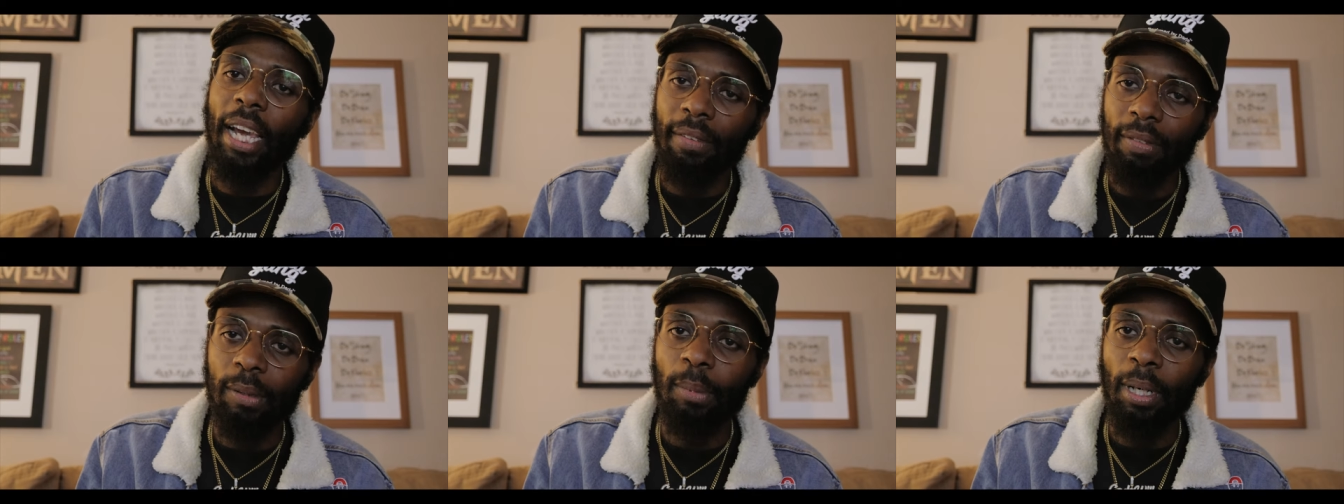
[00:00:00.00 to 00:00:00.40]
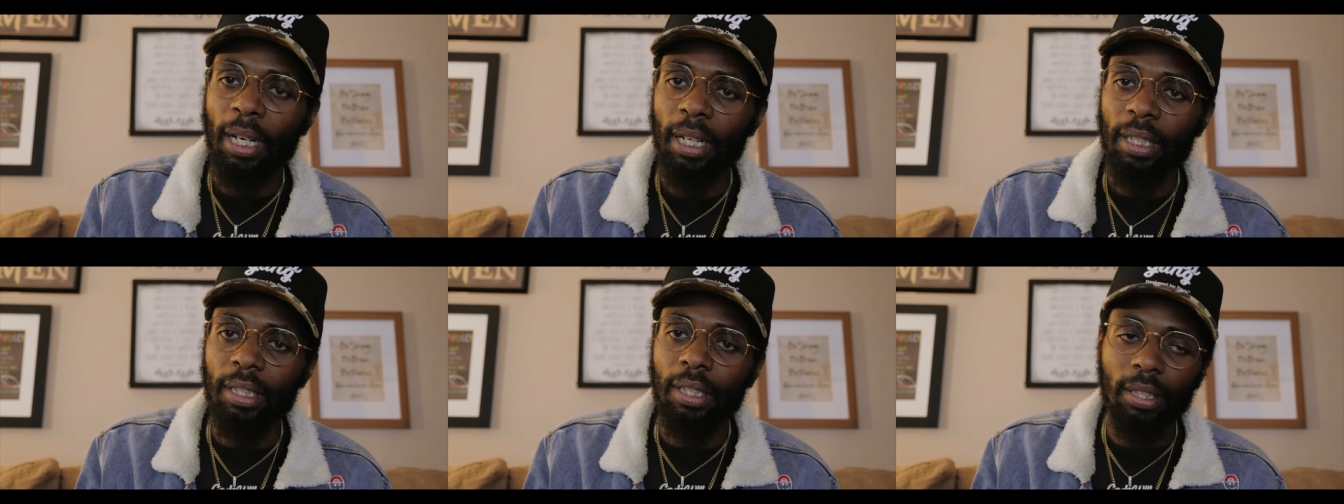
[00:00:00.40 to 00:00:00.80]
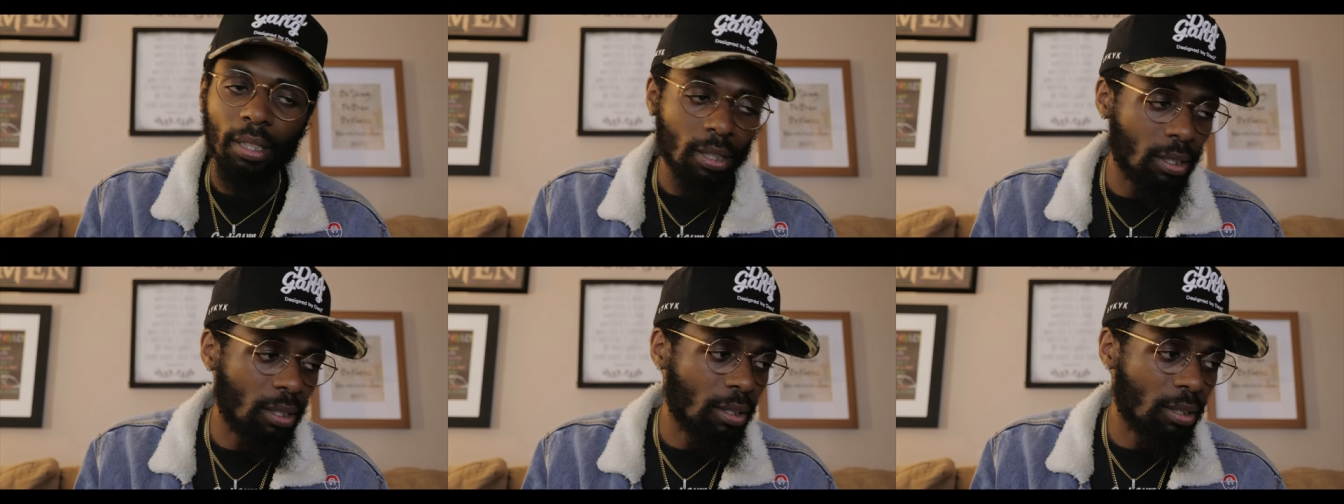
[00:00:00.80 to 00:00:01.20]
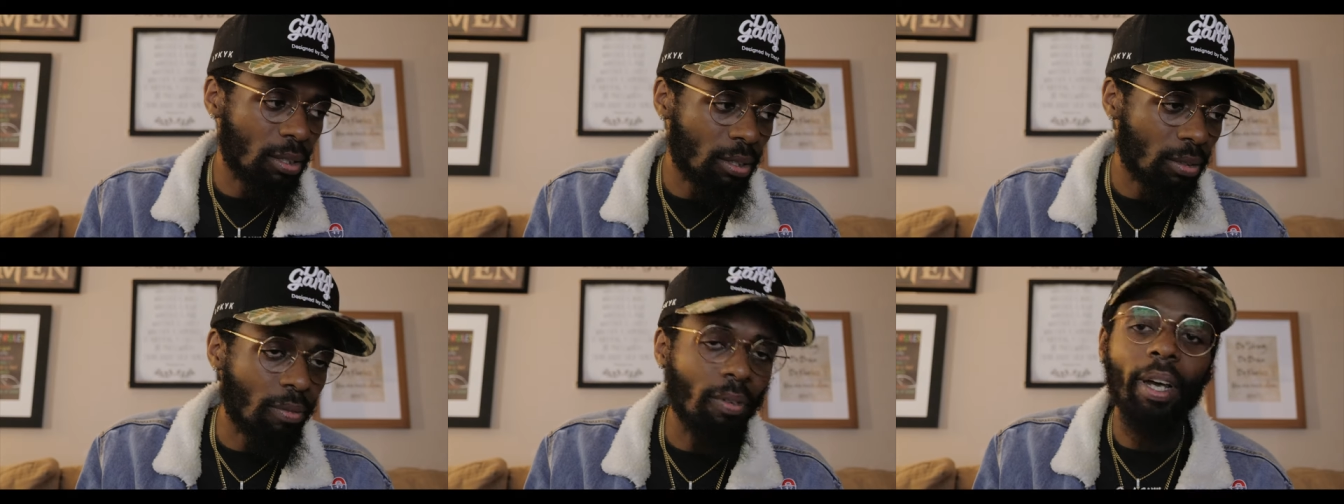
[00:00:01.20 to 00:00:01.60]
everybody
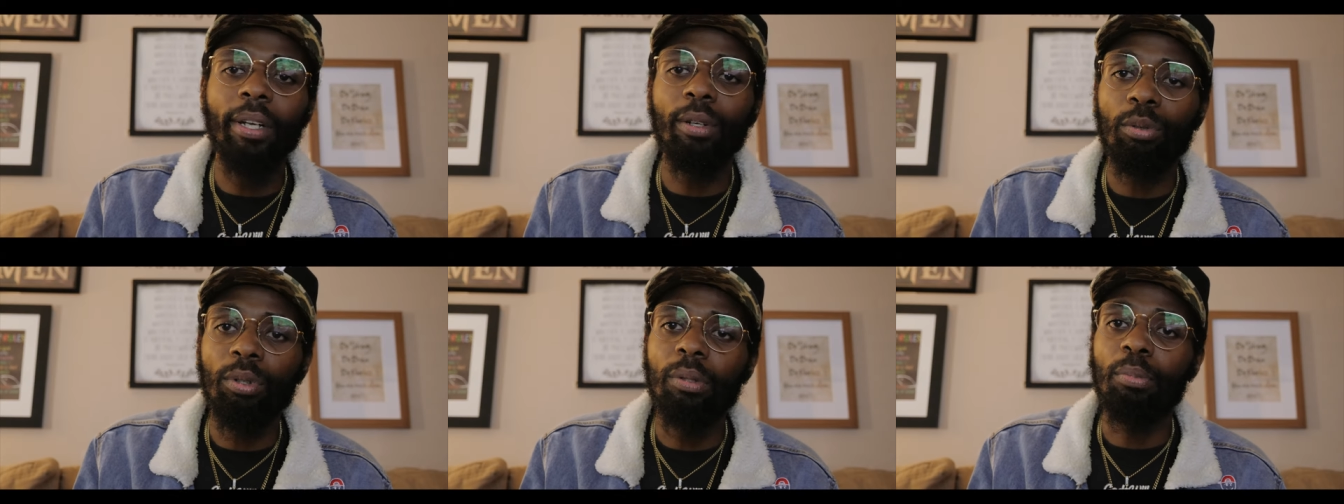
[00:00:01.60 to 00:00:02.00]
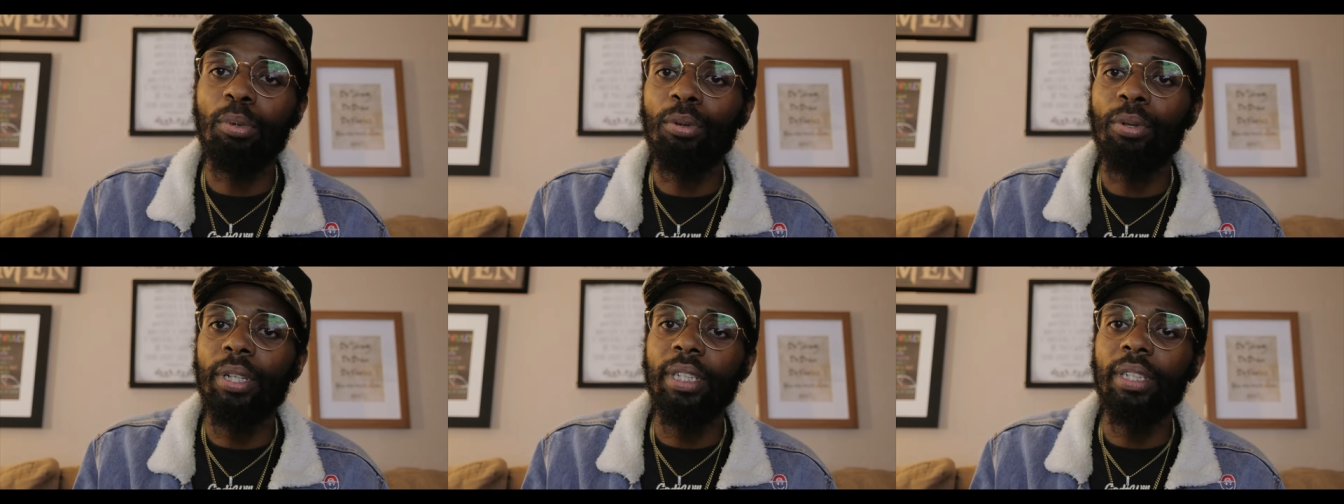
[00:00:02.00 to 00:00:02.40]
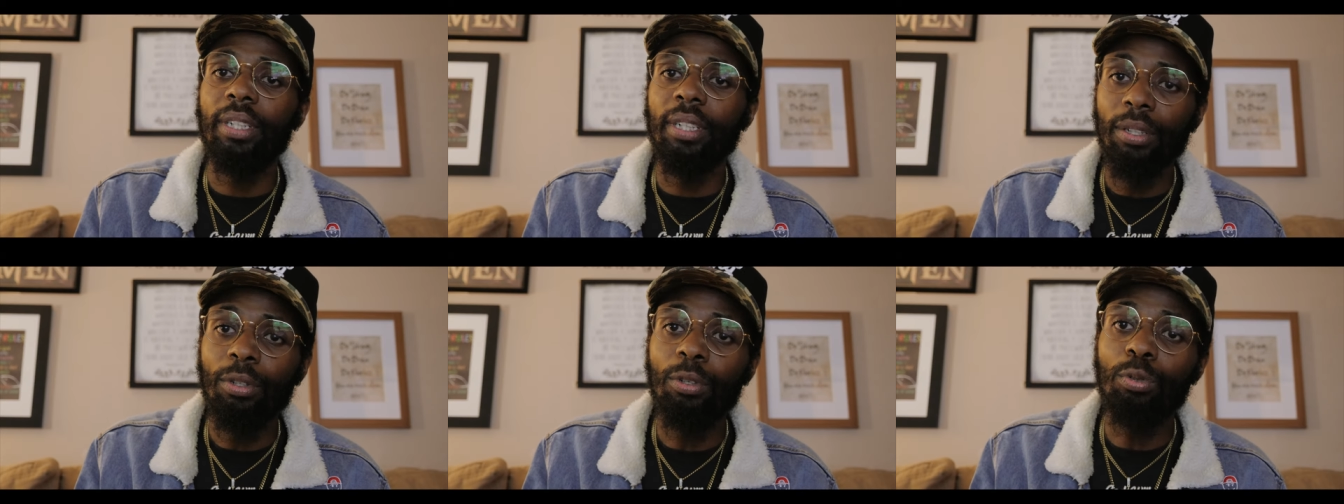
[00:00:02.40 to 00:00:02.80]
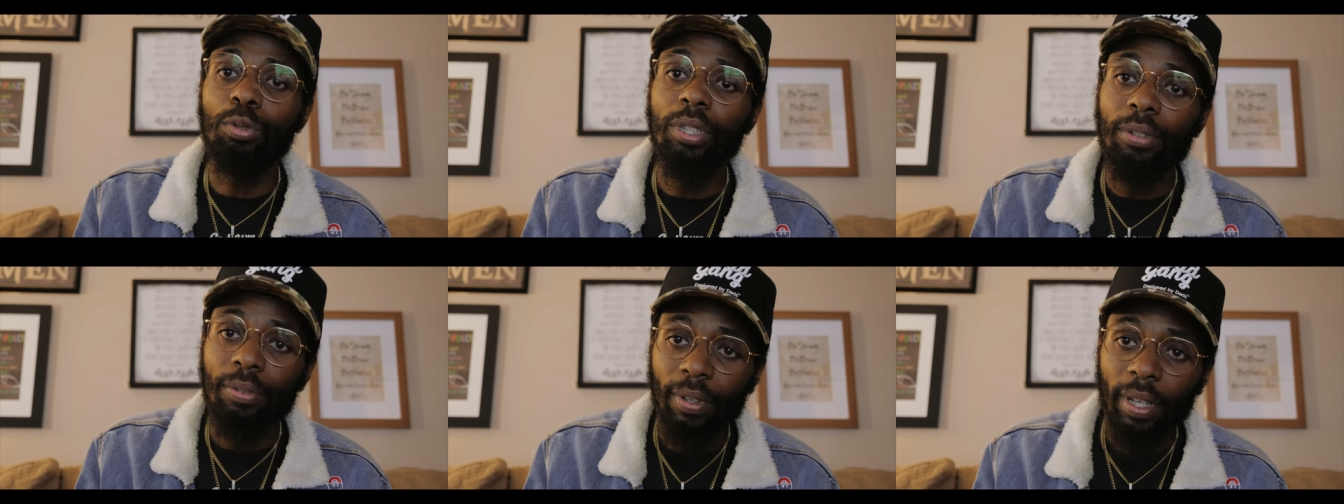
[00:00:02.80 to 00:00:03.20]
is vital and important in the
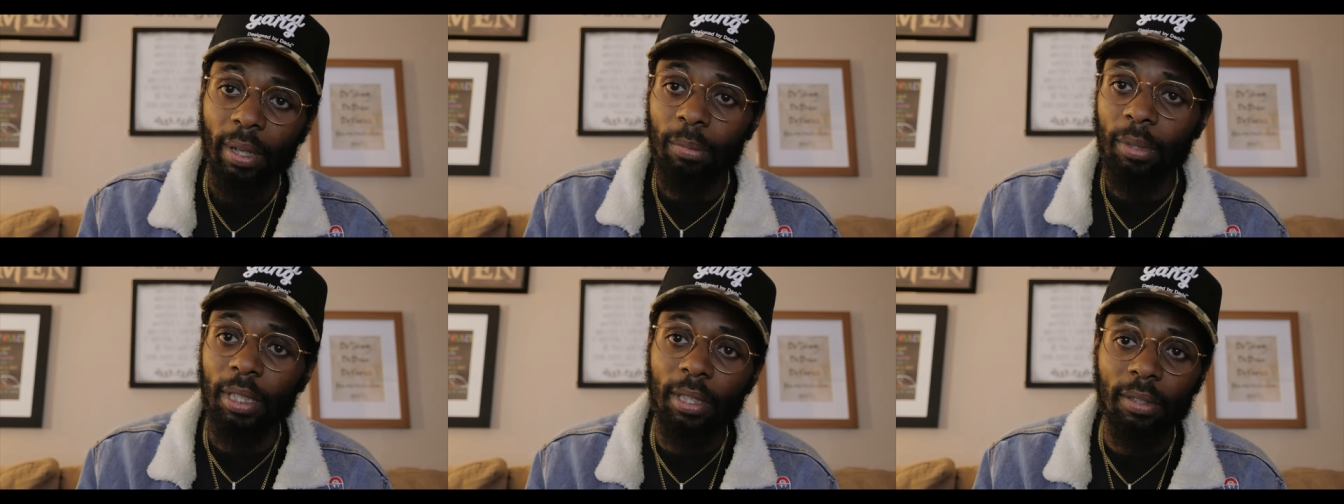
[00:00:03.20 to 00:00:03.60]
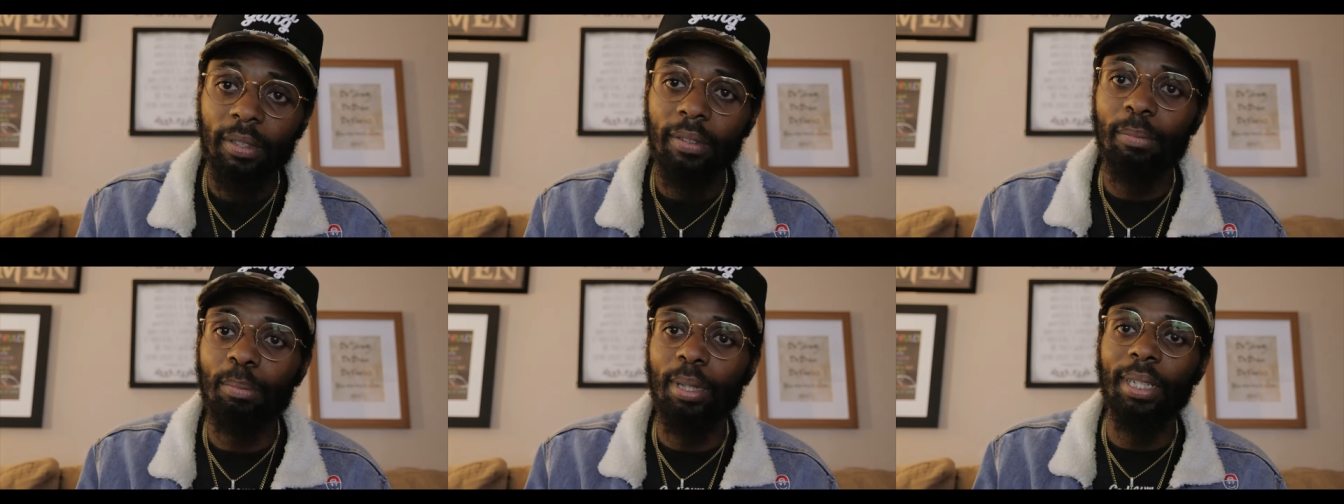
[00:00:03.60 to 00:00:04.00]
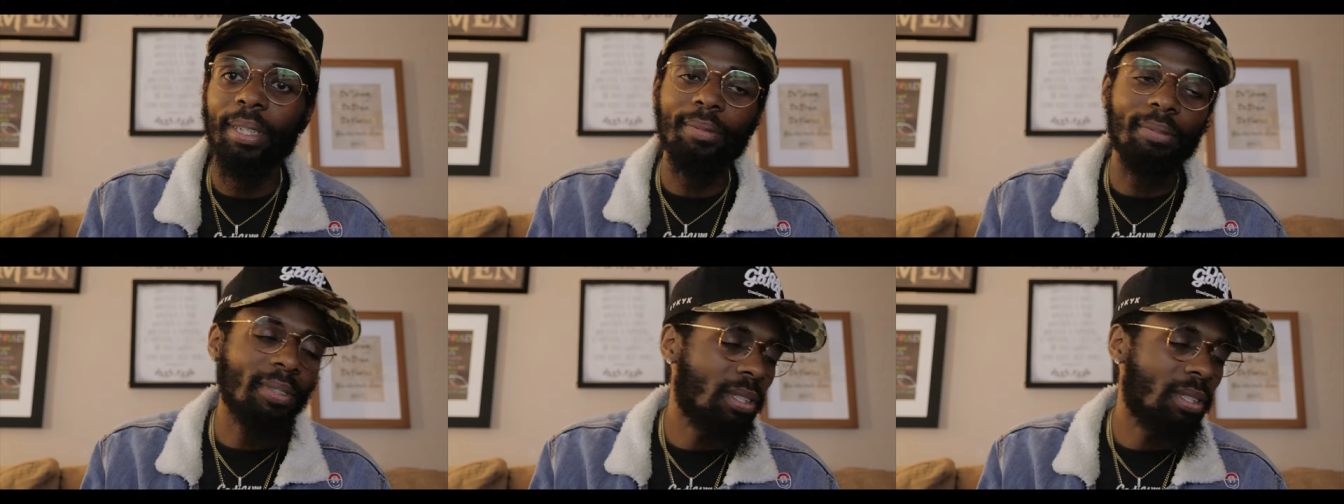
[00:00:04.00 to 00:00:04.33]
nuclear family. But